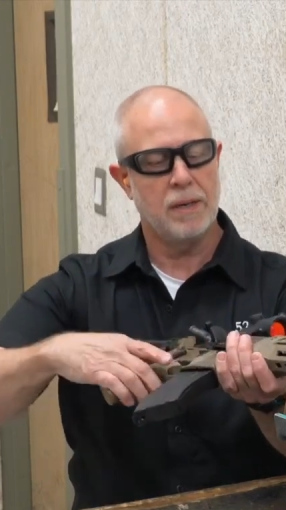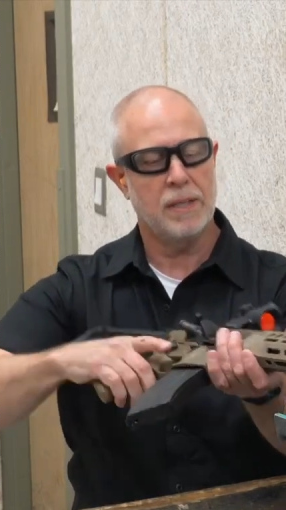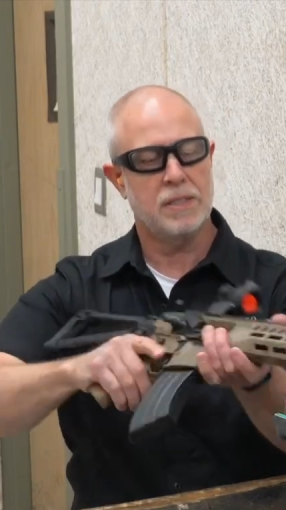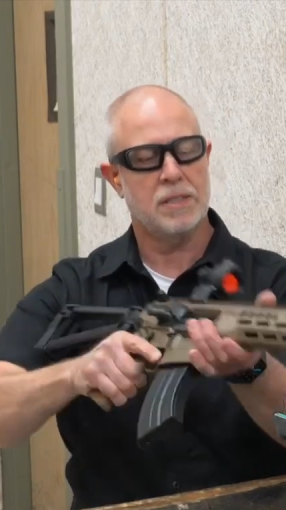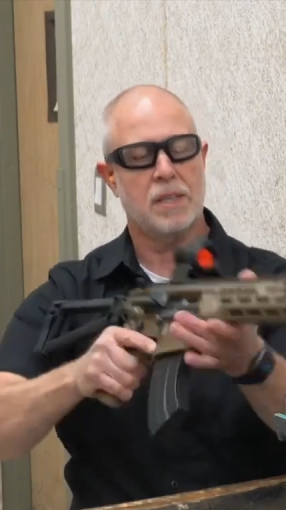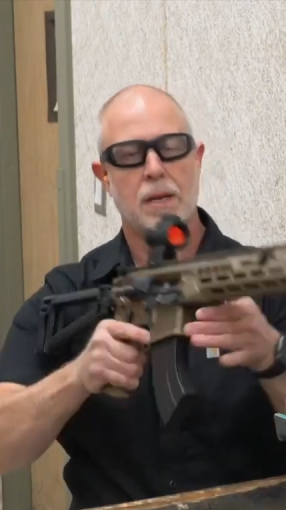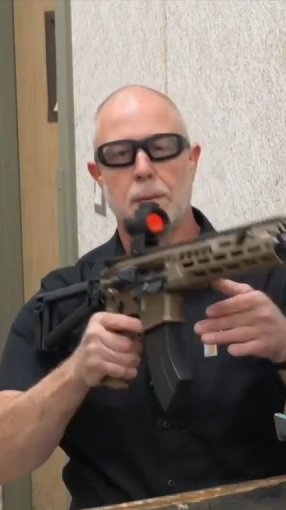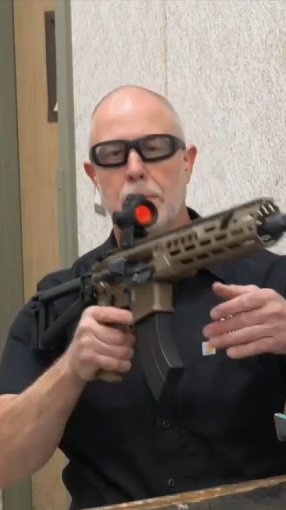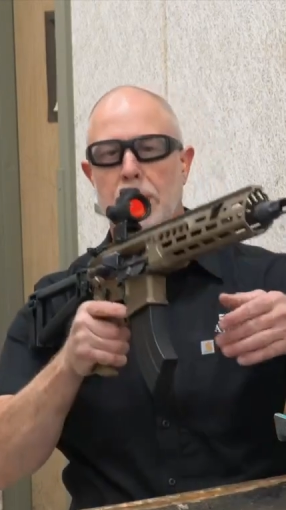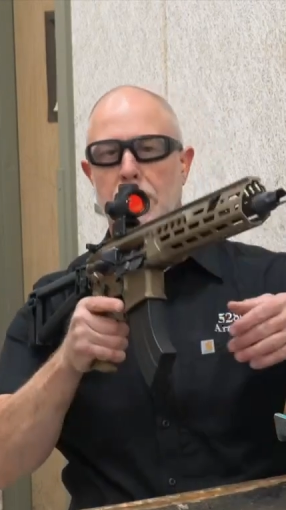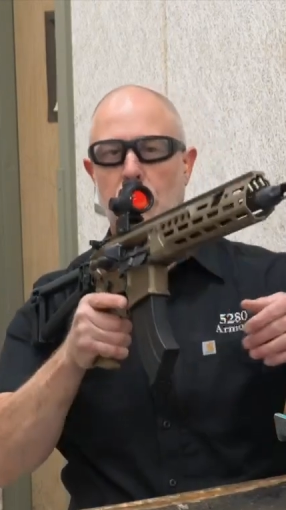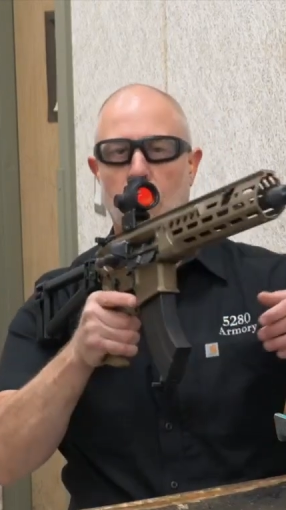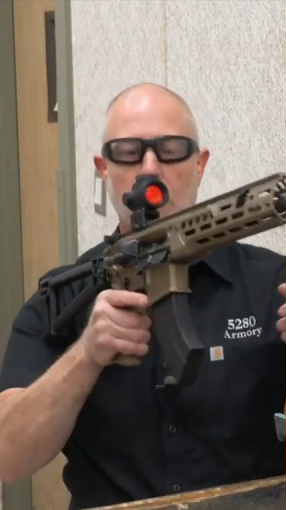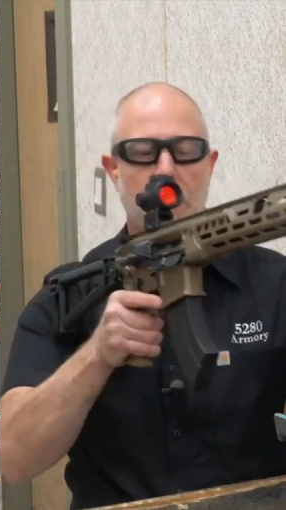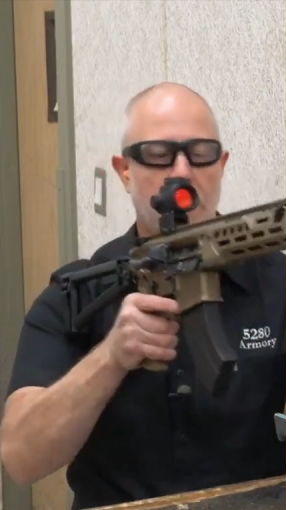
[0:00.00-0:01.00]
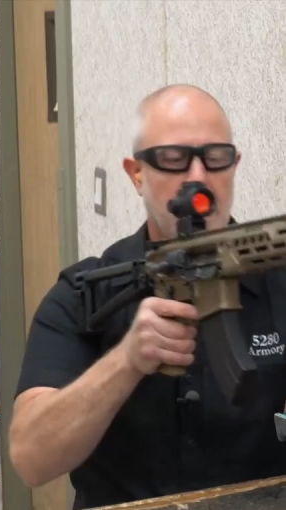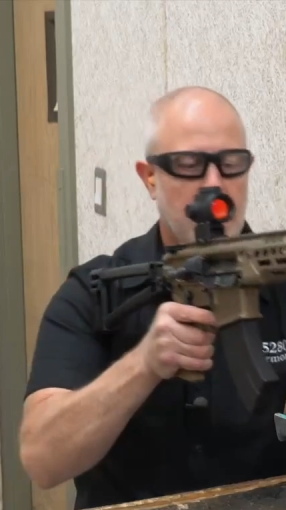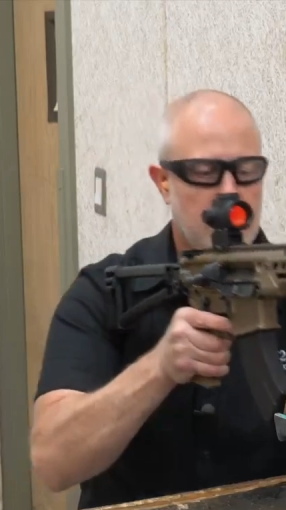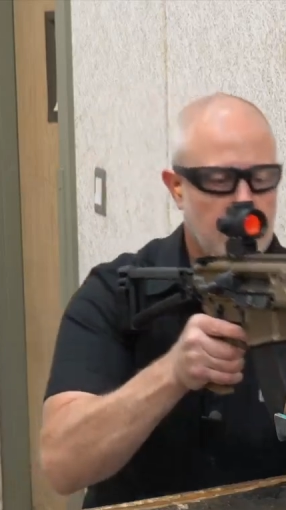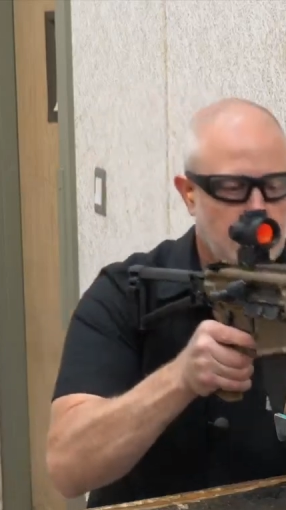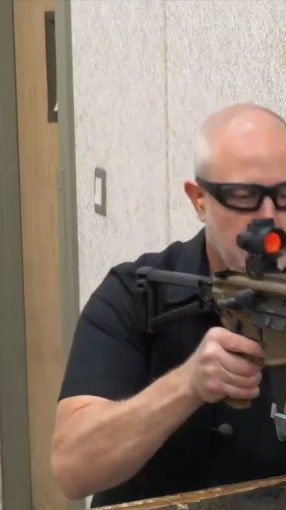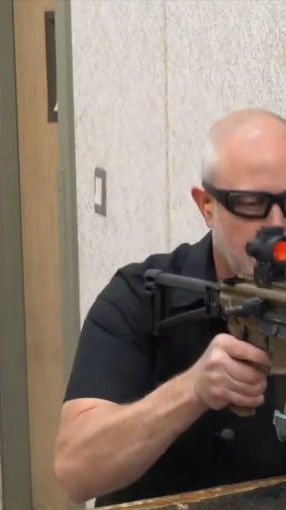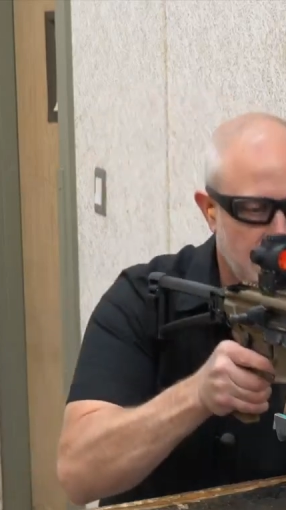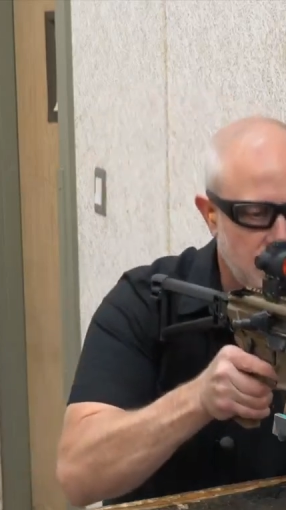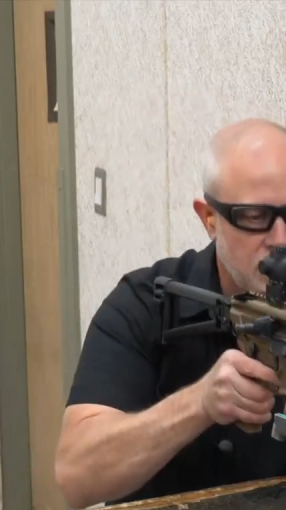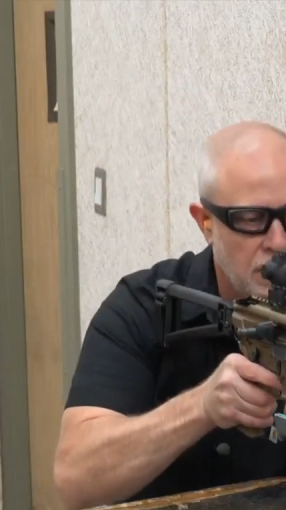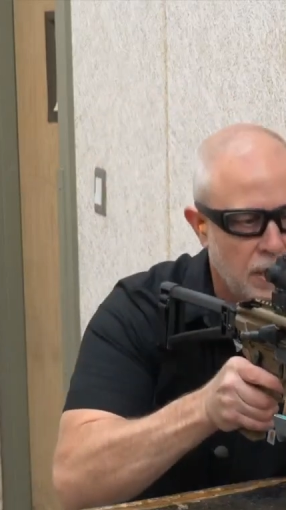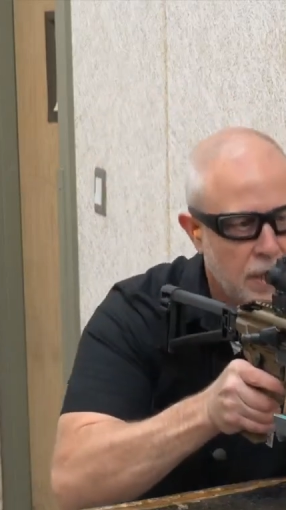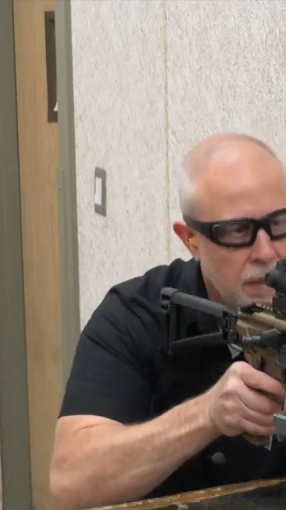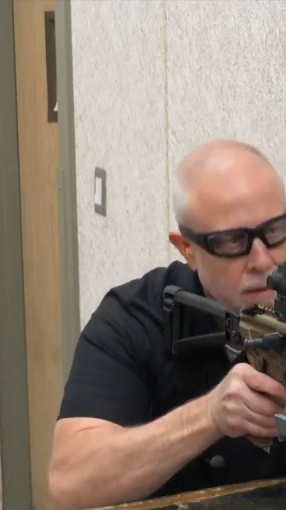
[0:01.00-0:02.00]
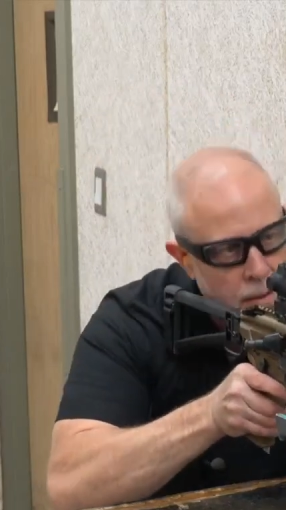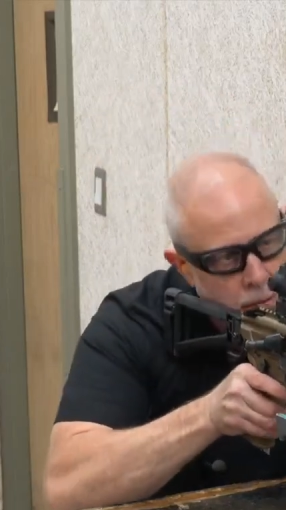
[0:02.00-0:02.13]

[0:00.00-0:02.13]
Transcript: That's coming in quite handy, I might say.